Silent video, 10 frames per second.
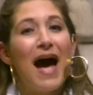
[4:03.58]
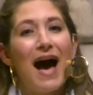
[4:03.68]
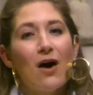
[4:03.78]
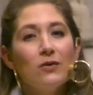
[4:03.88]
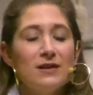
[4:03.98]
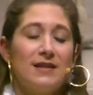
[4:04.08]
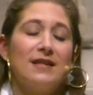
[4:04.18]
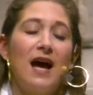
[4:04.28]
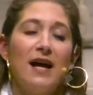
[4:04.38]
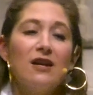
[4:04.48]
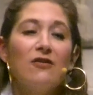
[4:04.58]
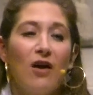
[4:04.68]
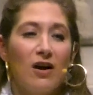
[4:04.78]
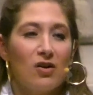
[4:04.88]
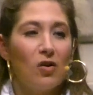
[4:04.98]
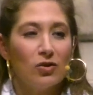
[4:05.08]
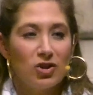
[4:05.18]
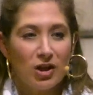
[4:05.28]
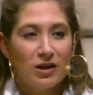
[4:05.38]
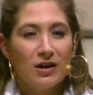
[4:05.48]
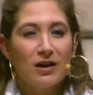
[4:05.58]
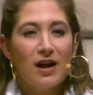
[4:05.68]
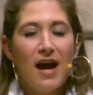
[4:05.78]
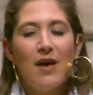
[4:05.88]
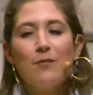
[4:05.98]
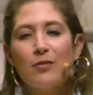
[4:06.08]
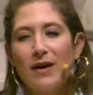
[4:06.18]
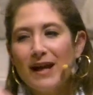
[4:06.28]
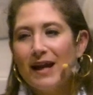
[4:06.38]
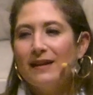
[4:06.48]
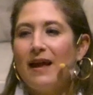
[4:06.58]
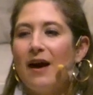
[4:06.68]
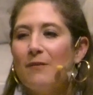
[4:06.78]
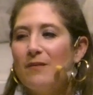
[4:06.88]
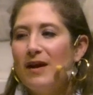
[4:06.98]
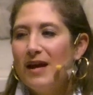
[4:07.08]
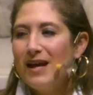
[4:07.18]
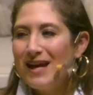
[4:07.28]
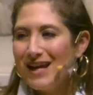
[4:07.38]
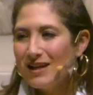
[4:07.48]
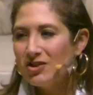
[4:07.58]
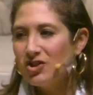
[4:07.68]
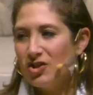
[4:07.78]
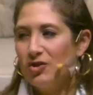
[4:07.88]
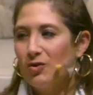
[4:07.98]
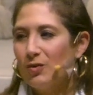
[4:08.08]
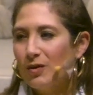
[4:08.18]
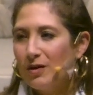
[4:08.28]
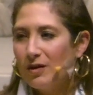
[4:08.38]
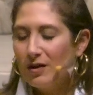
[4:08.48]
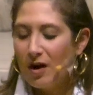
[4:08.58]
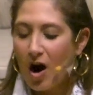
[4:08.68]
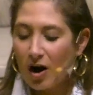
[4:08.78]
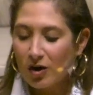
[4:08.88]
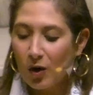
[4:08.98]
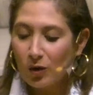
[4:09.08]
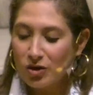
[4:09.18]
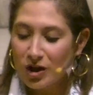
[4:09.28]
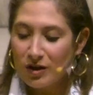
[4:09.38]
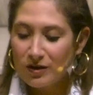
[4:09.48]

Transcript: outside of our culture and bringing them into our culture.